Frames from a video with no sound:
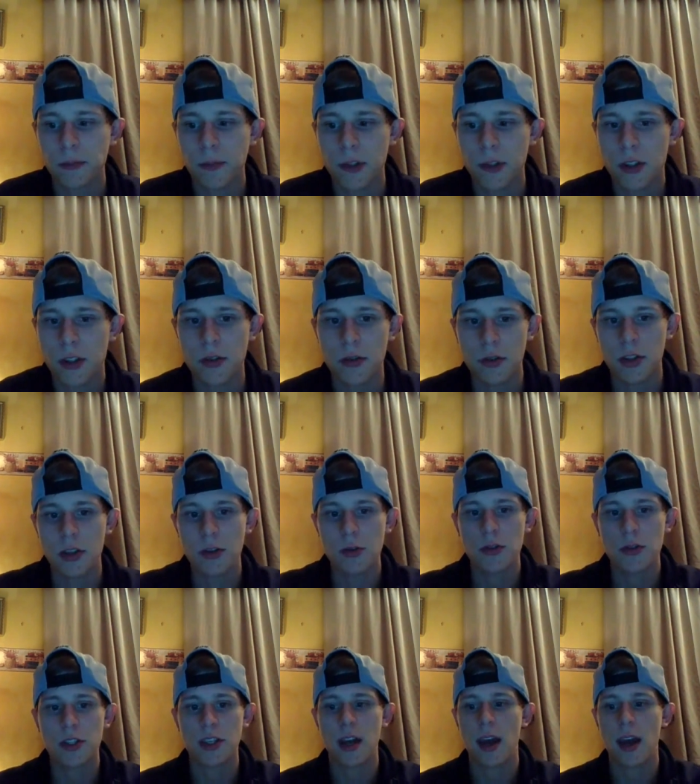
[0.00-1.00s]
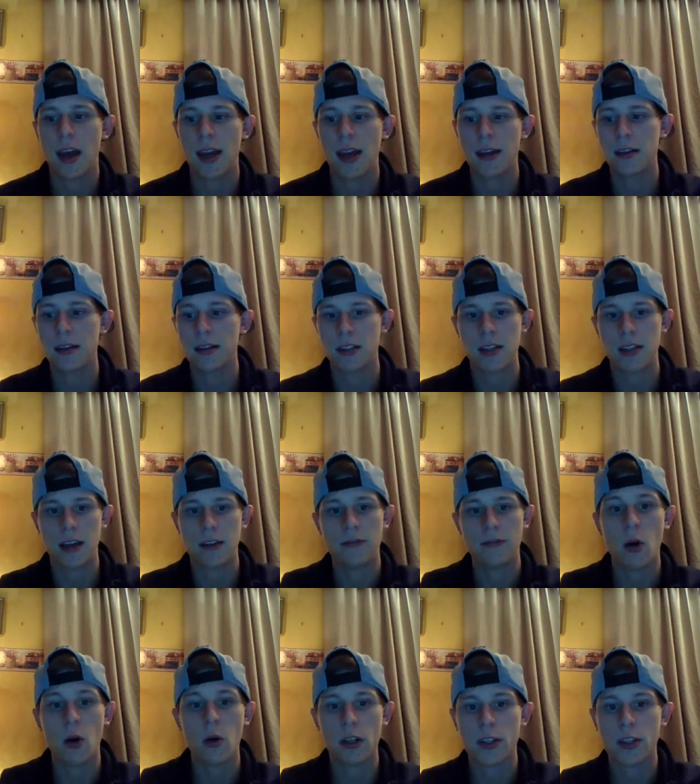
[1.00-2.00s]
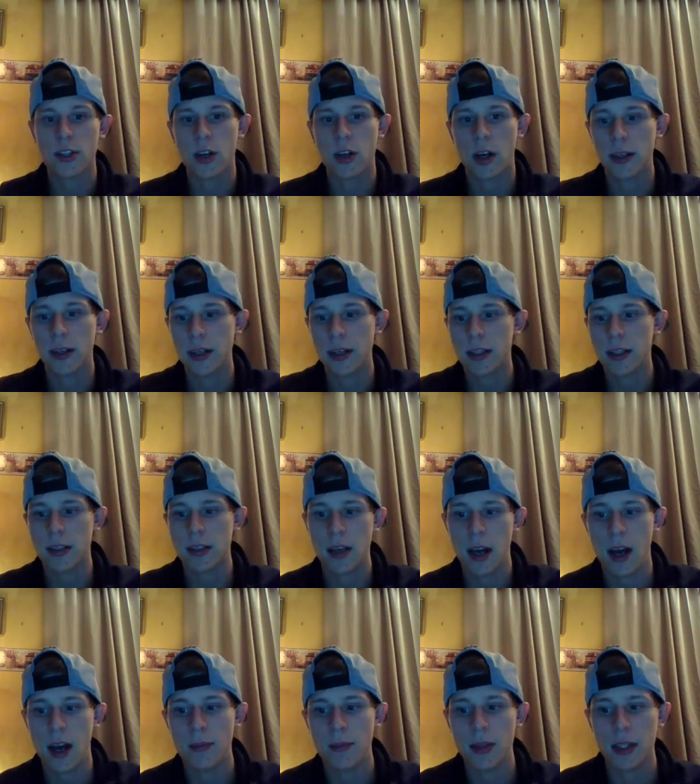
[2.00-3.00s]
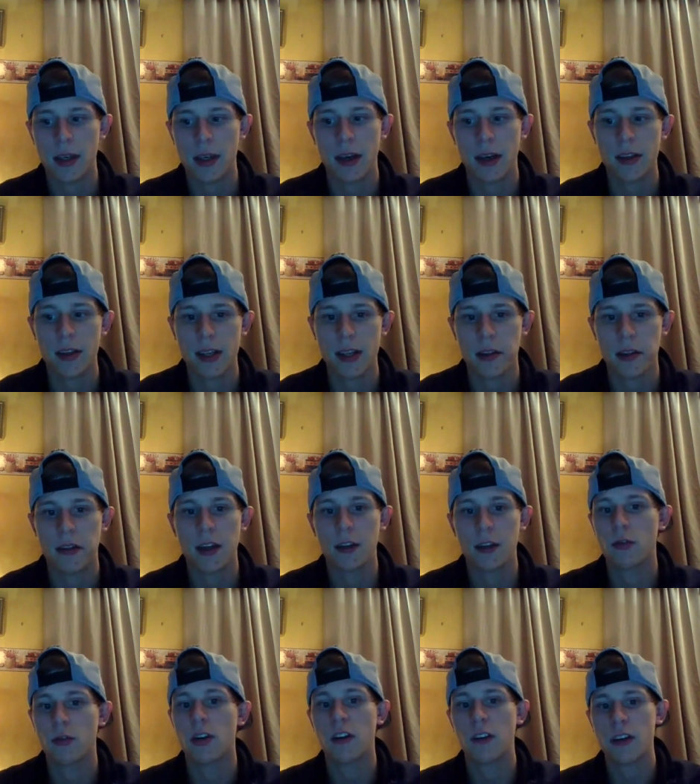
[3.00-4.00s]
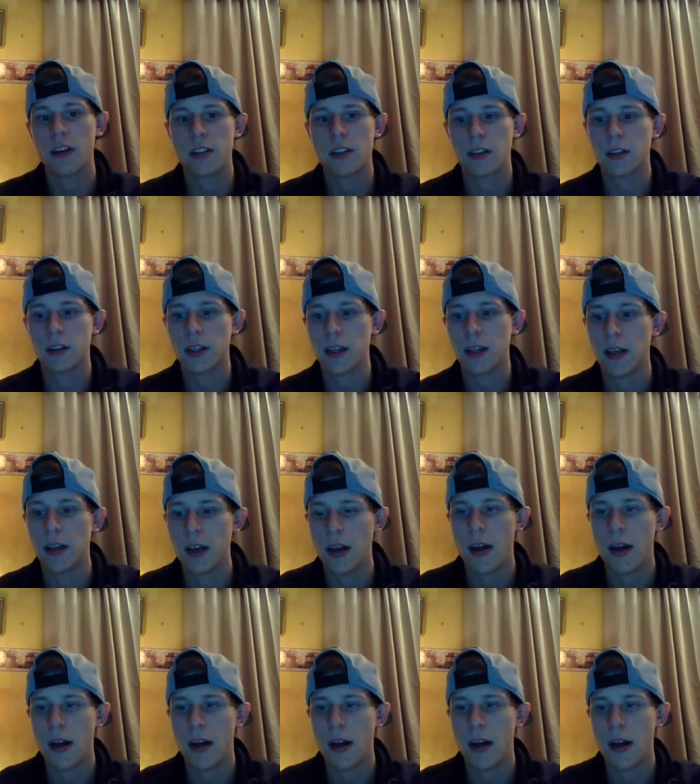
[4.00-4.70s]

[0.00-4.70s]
So do stay focused on this, because I think realistically,